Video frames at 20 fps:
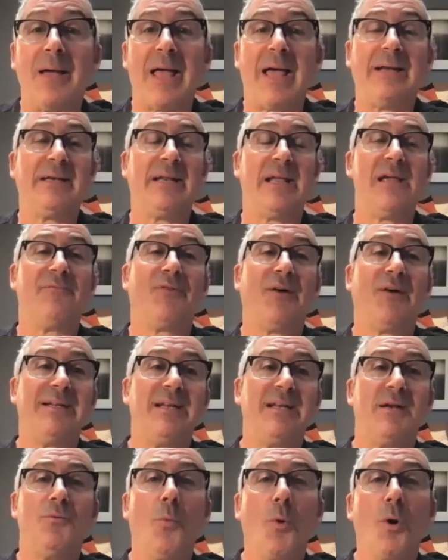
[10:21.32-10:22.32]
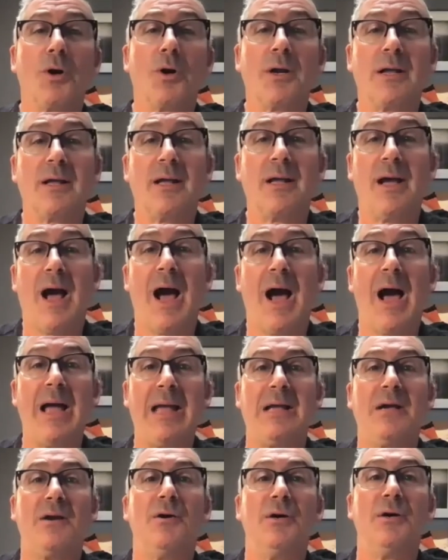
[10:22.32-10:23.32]
and if I didn't work, I
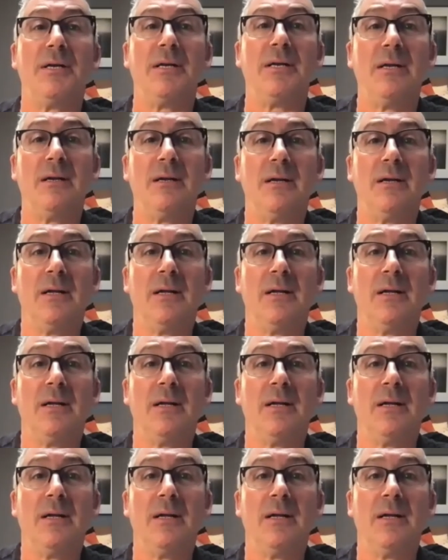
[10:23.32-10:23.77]
could